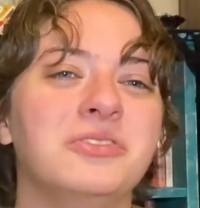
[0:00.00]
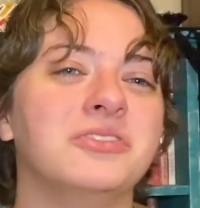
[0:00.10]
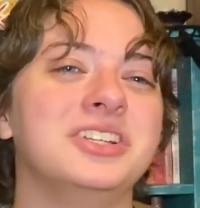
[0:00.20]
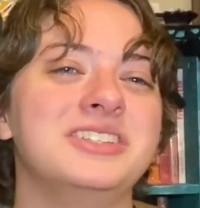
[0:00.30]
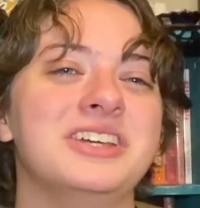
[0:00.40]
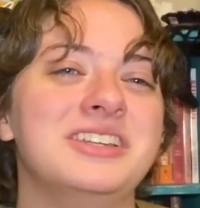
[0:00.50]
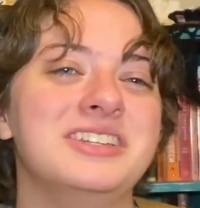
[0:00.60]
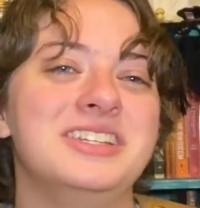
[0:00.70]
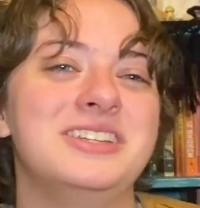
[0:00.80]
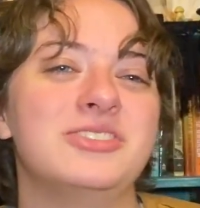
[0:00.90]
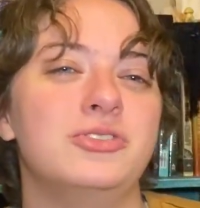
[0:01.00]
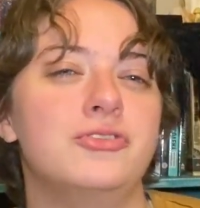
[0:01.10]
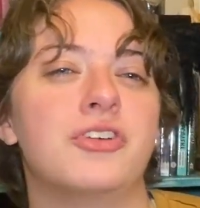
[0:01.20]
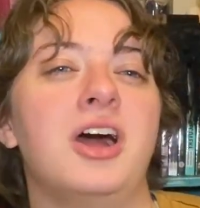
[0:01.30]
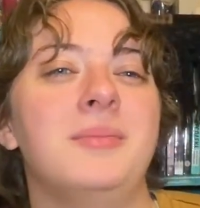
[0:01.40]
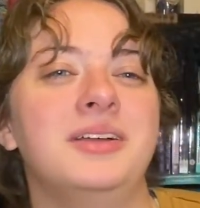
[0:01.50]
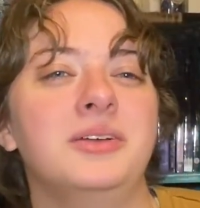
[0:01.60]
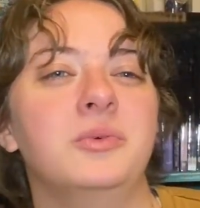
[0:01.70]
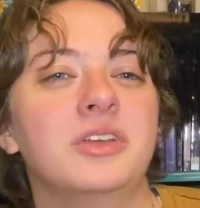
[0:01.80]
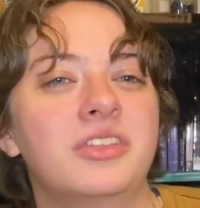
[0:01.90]
redundant
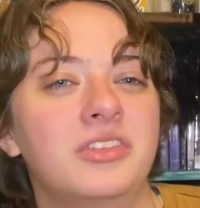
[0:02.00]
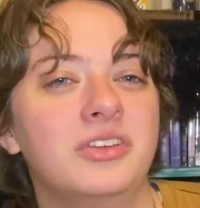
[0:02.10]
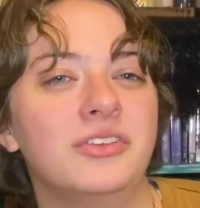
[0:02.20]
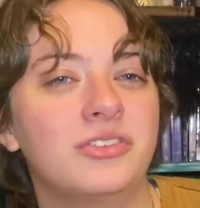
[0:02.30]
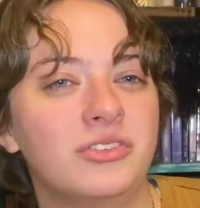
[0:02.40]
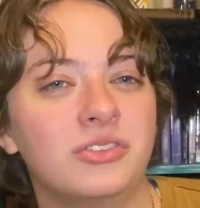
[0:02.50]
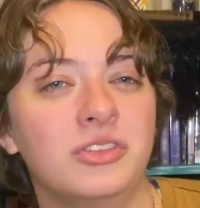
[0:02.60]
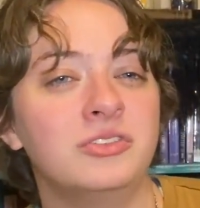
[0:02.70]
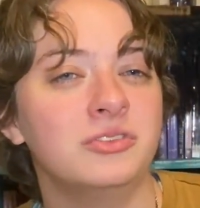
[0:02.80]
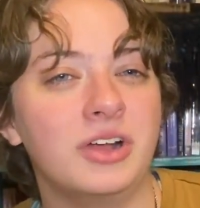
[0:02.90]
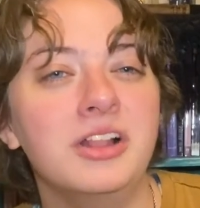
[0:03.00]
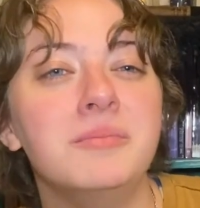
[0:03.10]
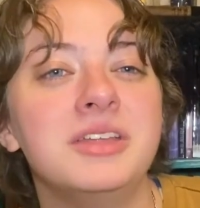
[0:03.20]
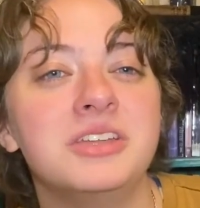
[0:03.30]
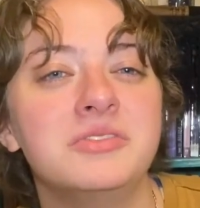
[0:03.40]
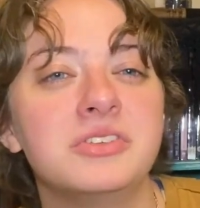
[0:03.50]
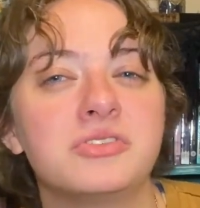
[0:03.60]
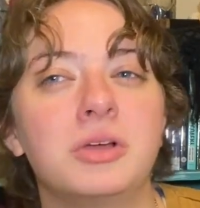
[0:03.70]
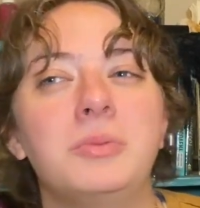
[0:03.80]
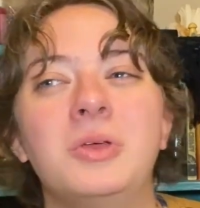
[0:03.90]
drama with the development of this
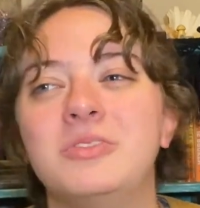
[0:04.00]
throuple.